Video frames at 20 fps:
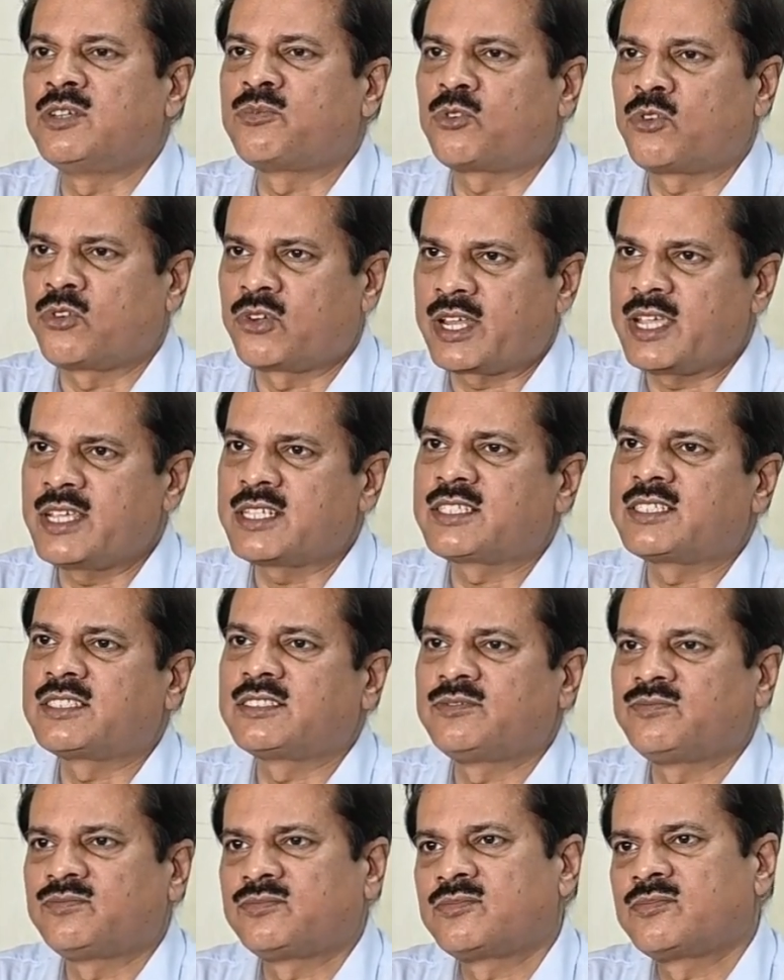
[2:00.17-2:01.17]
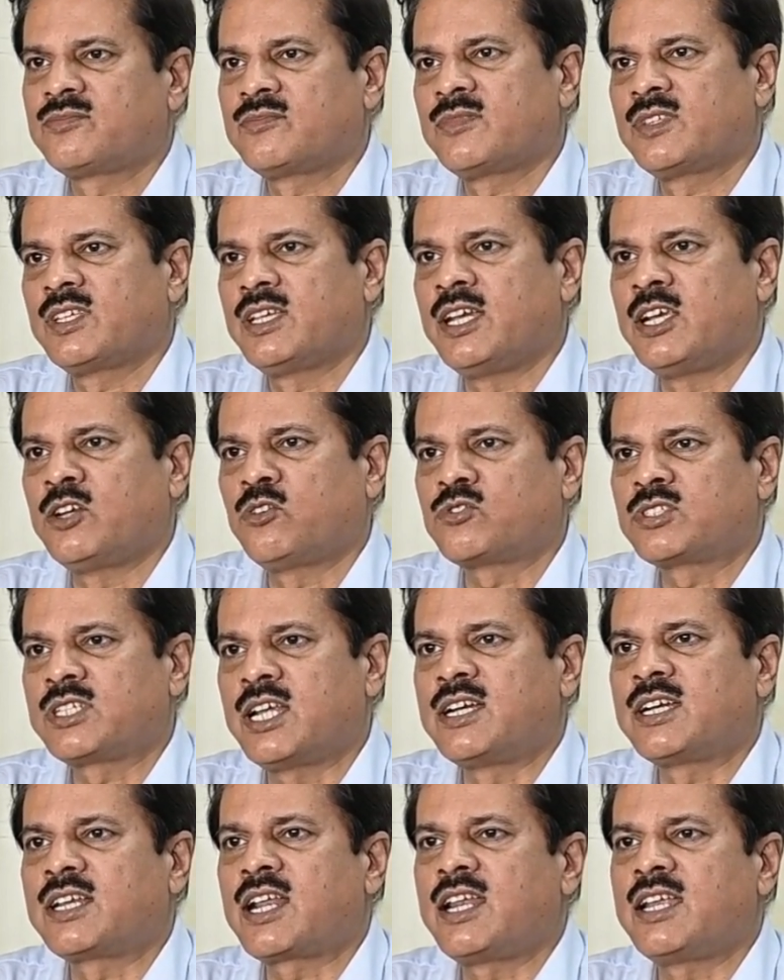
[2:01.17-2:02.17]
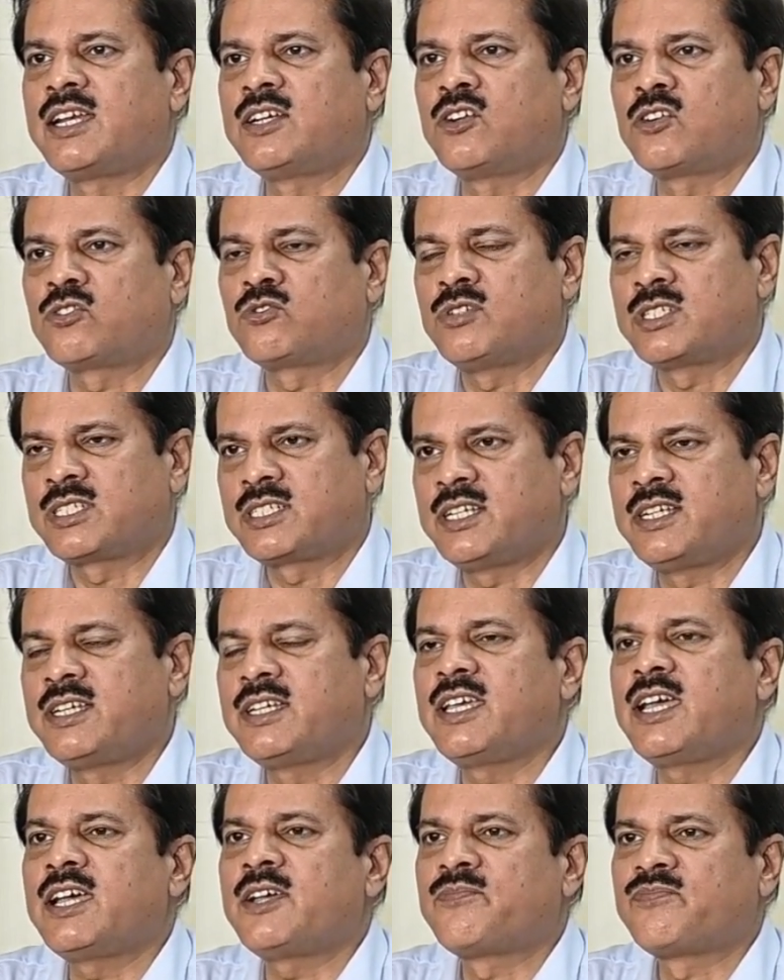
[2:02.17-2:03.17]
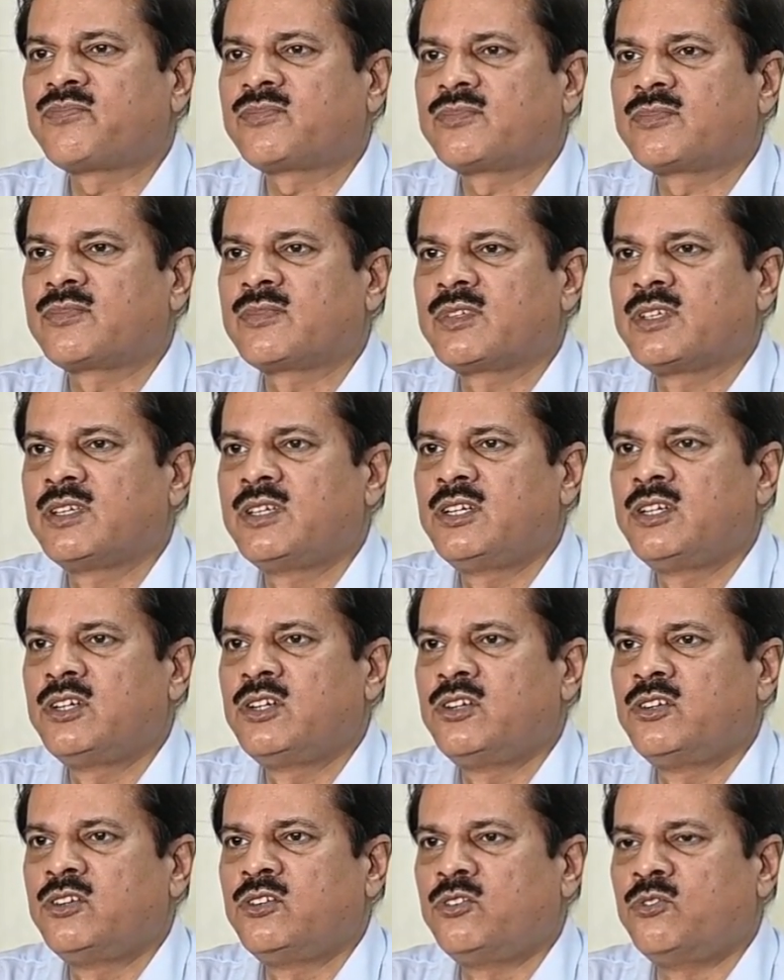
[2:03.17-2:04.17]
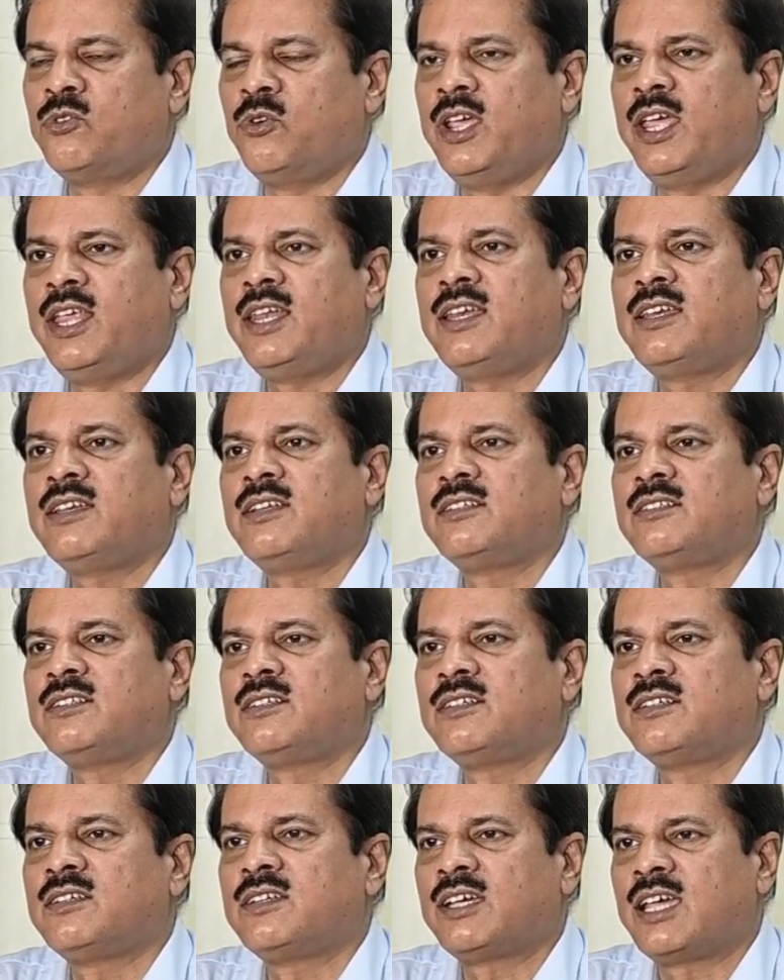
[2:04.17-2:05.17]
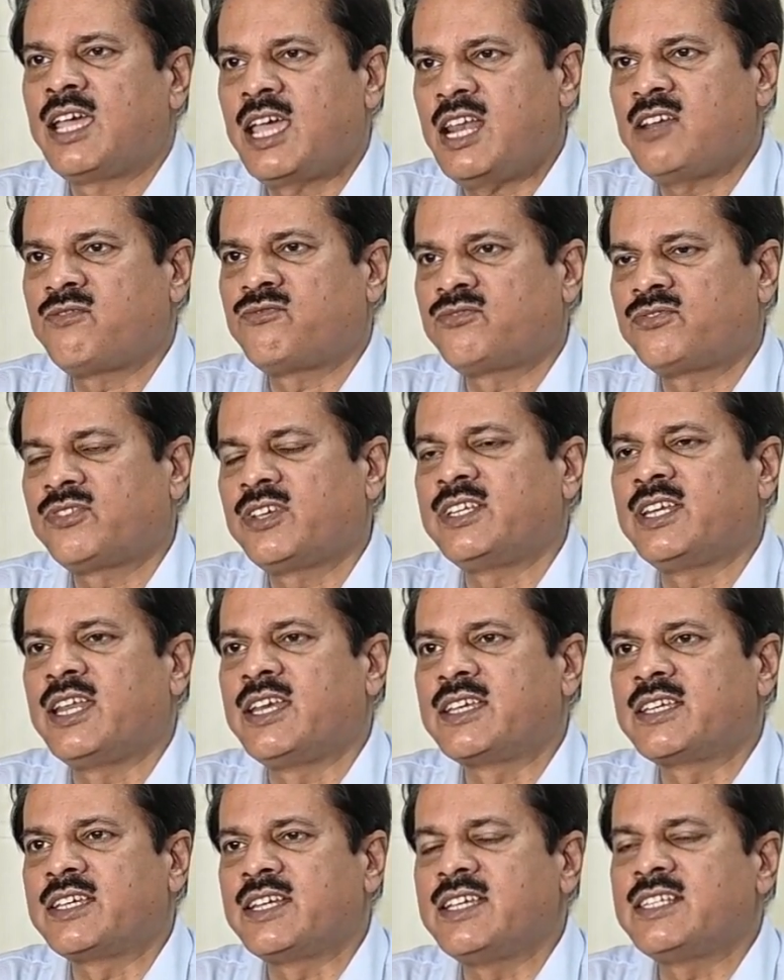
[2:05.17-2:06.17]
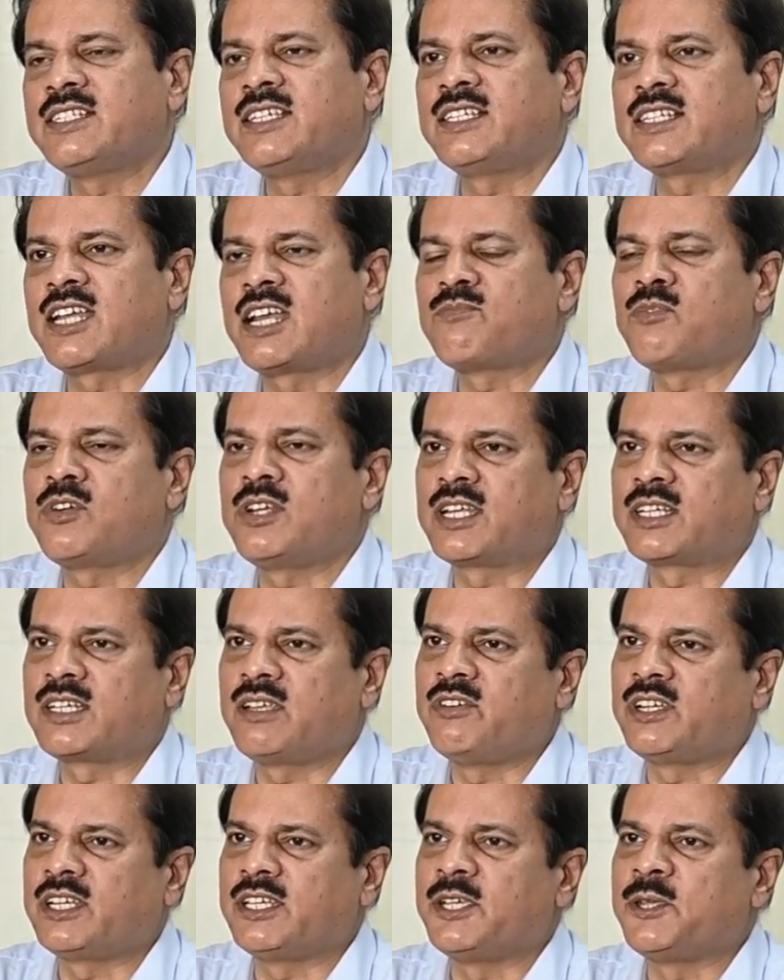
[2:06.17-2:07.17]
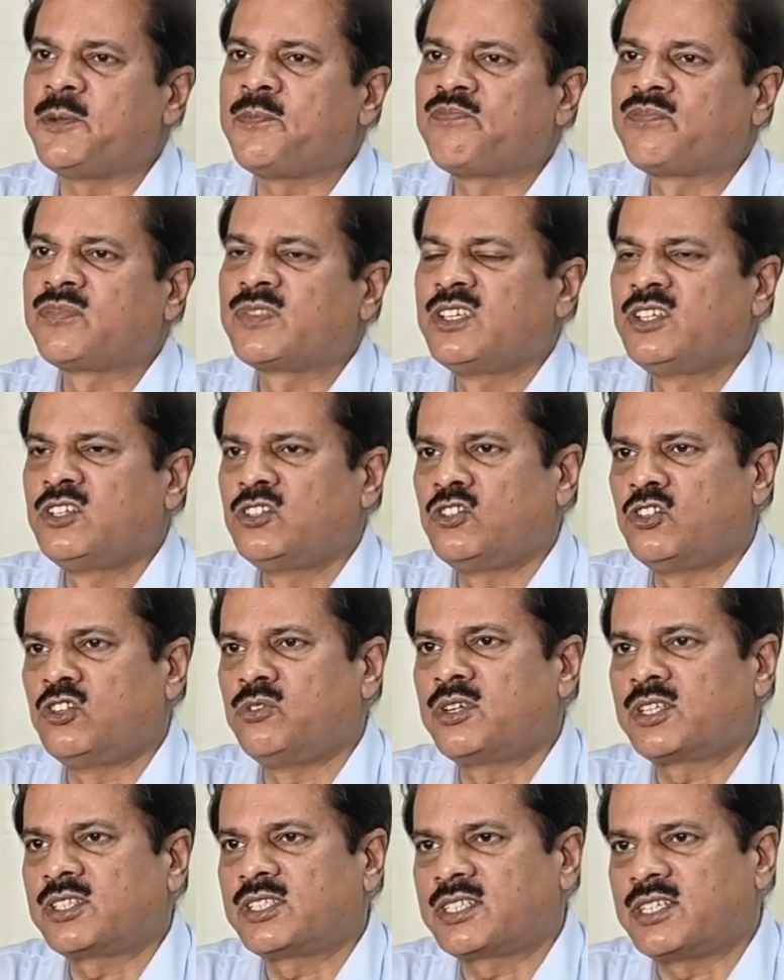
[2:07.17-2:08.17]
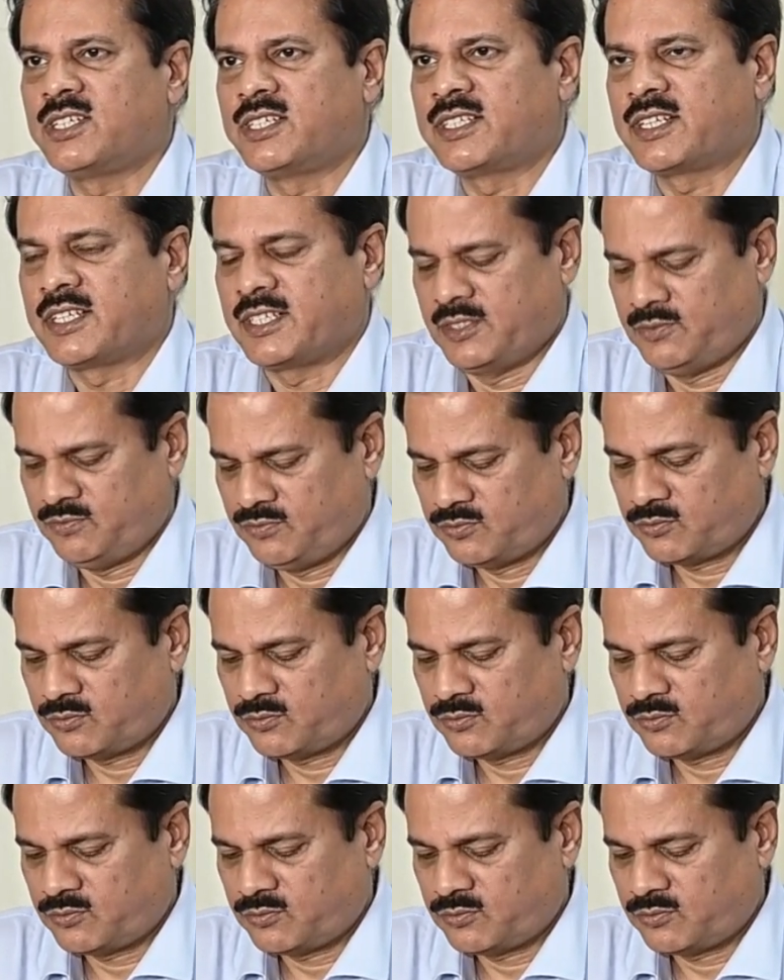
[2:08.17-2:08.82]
the progress into central and northwest India will help in increasing rainfall activity over the country